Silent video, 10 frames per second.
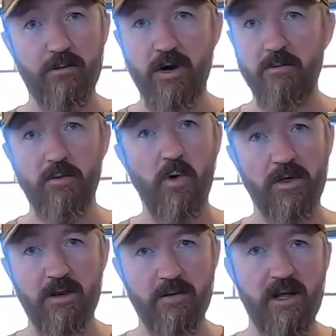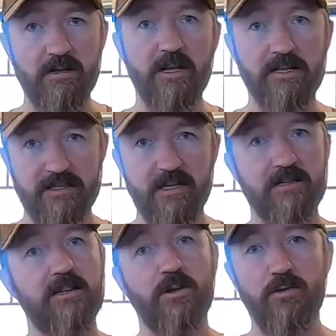You probably won't get it back. Like I said,
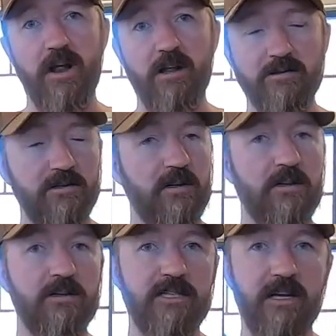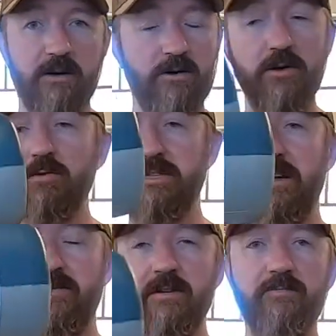it's gonna crash. Tail or nose
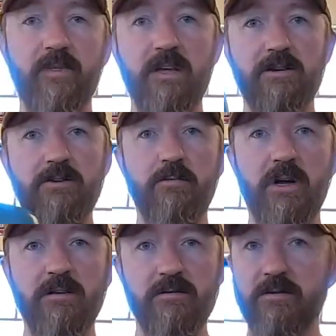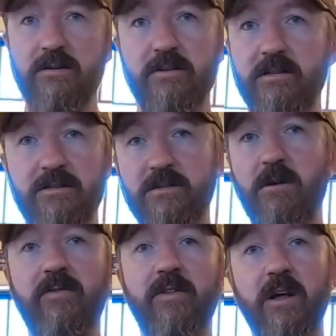heavy, and you might. It just
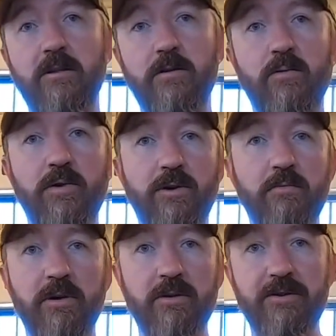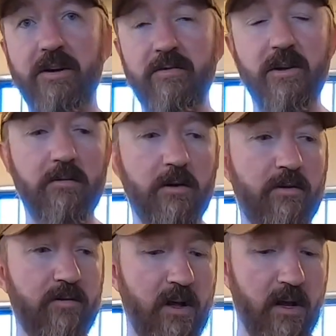might fly a little weird, but you're definitely going to be
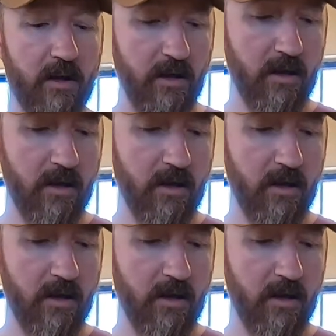able to fly it.